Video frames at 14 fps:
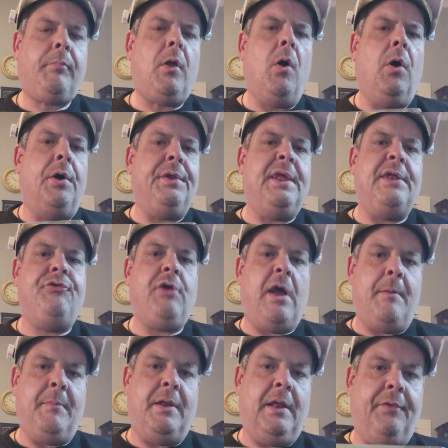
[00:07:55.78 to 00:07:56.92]
or the
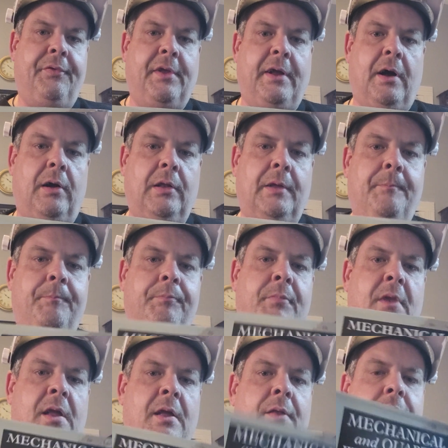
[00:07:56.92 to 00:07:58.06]
jammet as they call it.
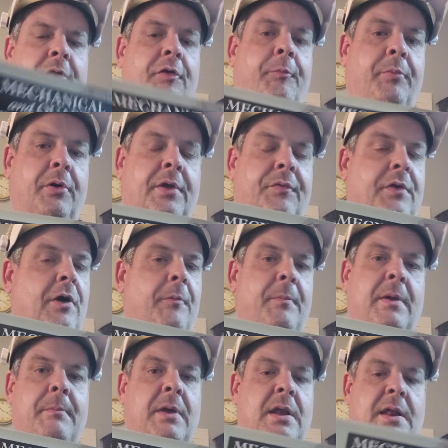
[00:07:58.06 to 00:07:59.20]
This book has helped
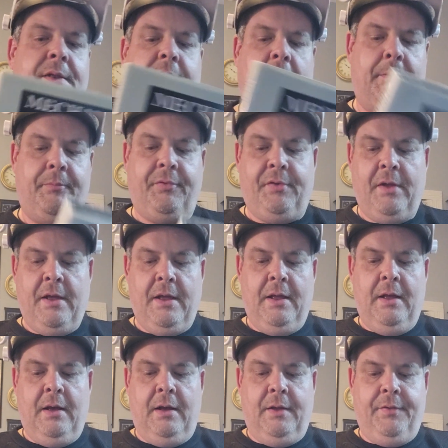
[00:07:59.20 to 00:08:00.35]
me many times.
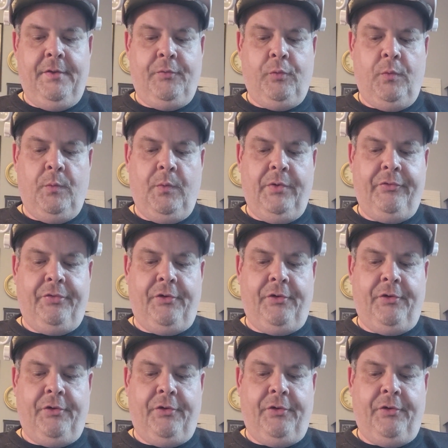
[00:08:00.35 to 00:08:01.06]
This one was